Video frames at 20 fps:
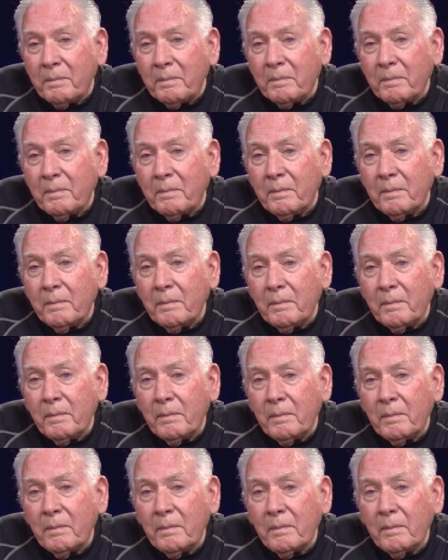
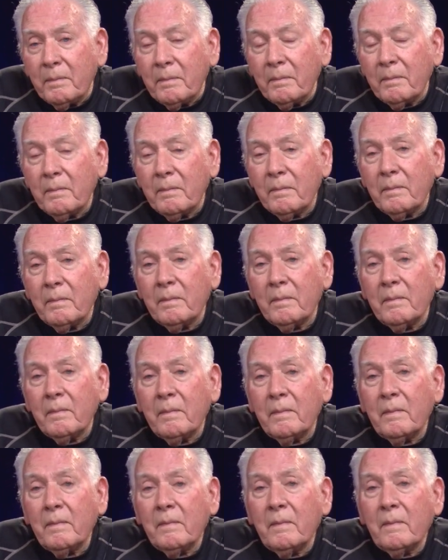
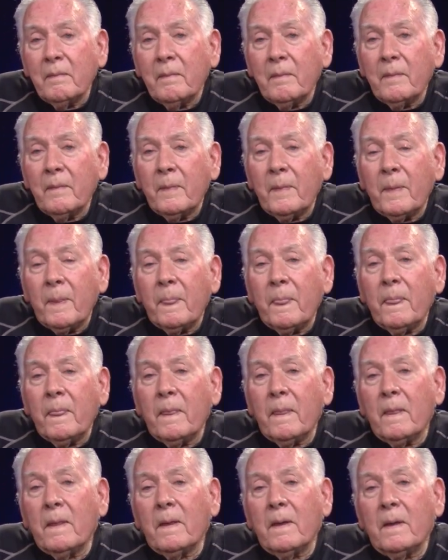
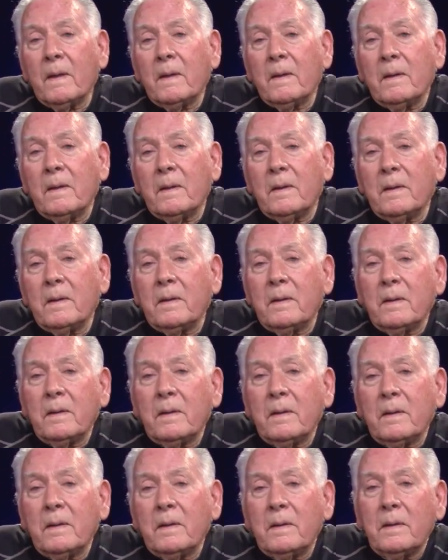
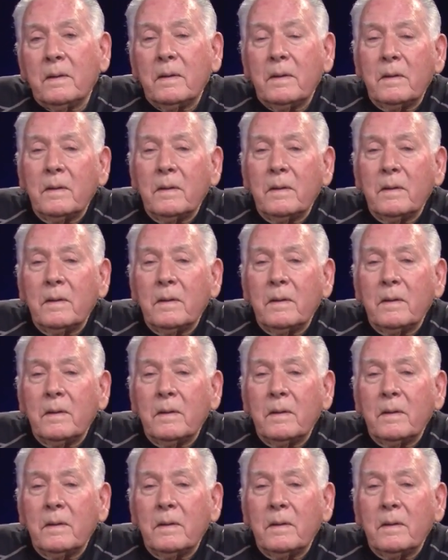Nothing is said.